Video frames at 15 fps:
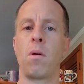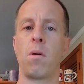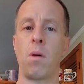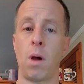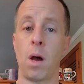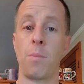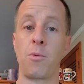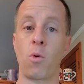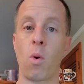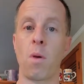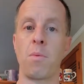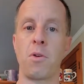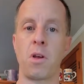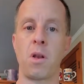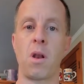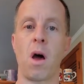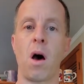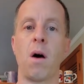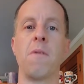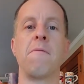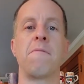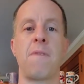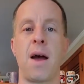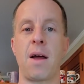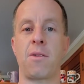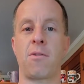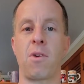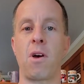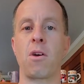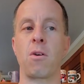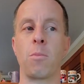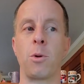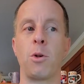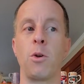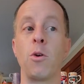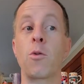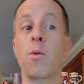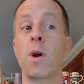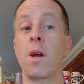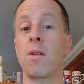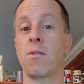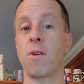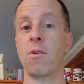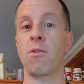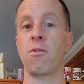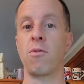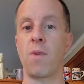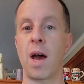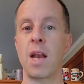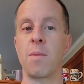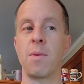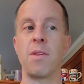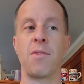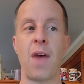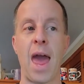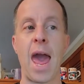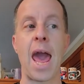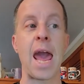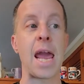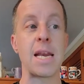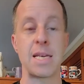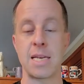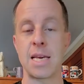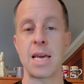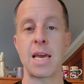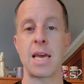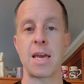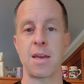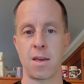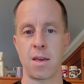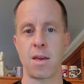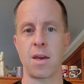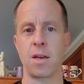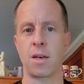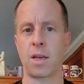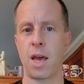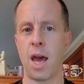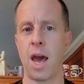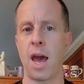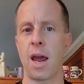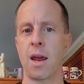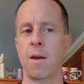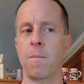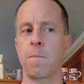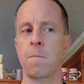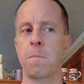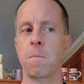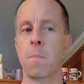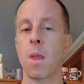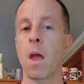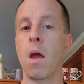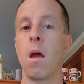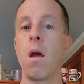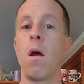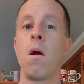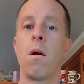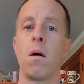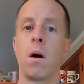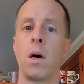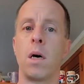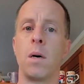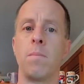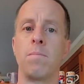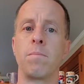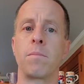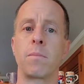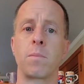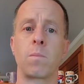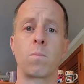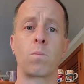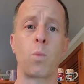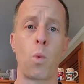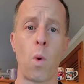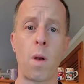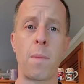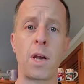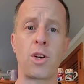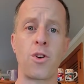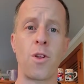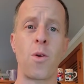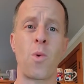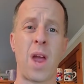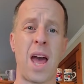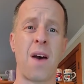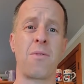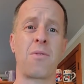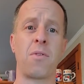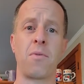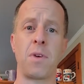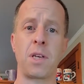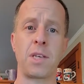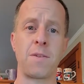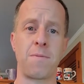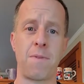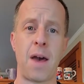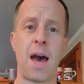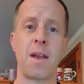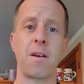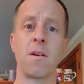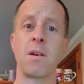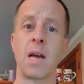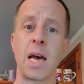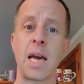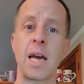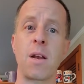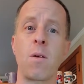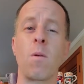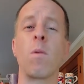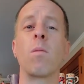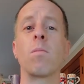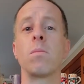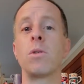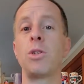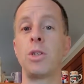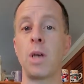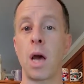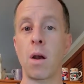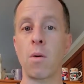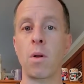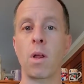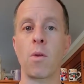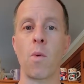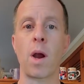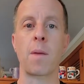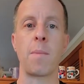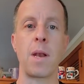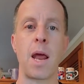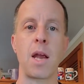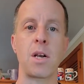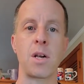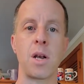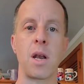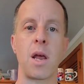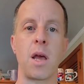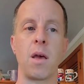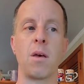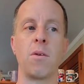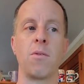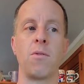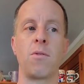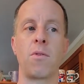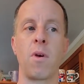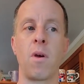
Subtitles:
absorption of fat-soluble nutrients such as vitamins A, D, E, and K. We want to make sure that we have sufficient fat in our diet. Generally, the recommendation is